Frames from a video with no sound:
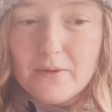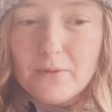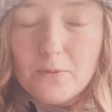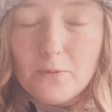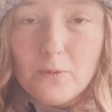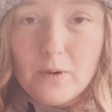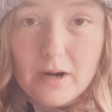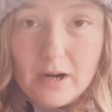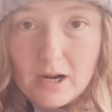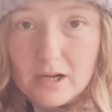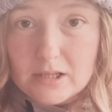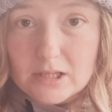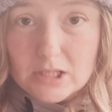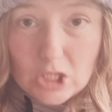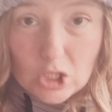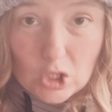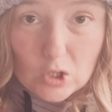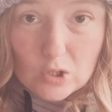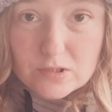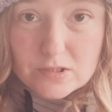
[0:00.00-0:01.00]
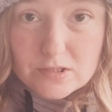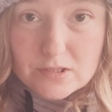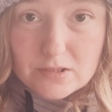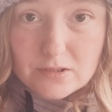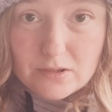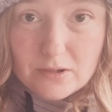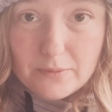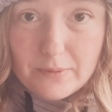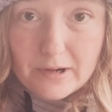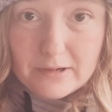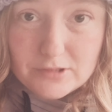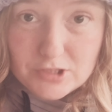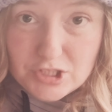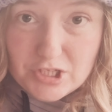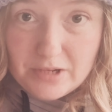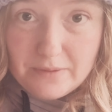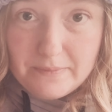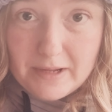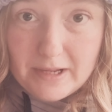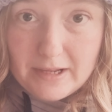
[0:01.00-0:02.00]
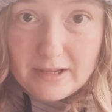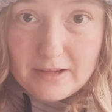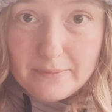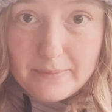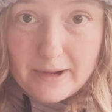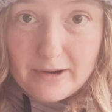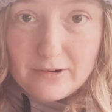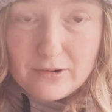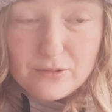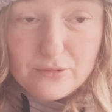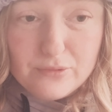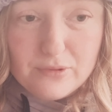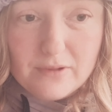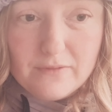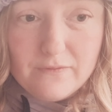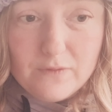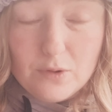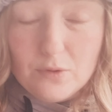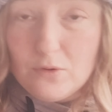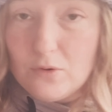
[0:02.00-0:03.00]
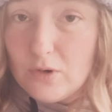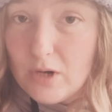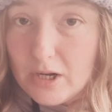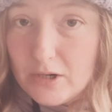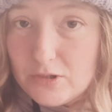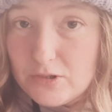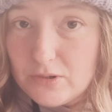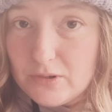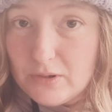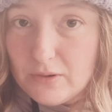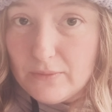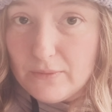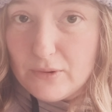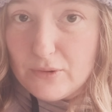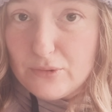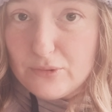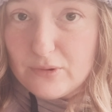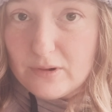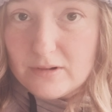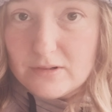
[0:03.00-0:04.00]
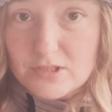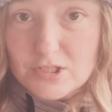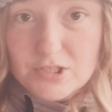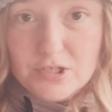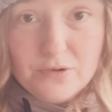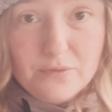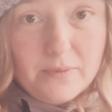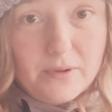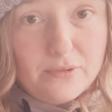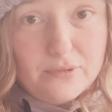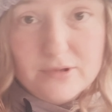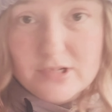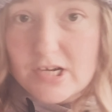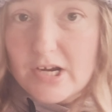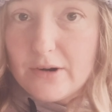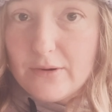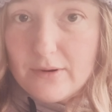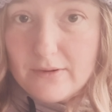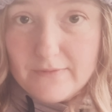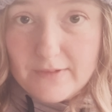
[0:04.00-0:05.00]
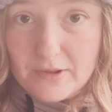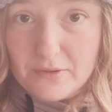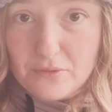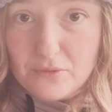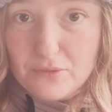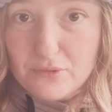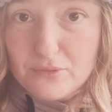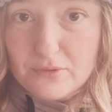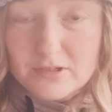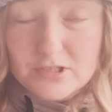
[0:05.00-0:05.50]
what I learned about cheap incubators, if you do not do your research, you must check reviews.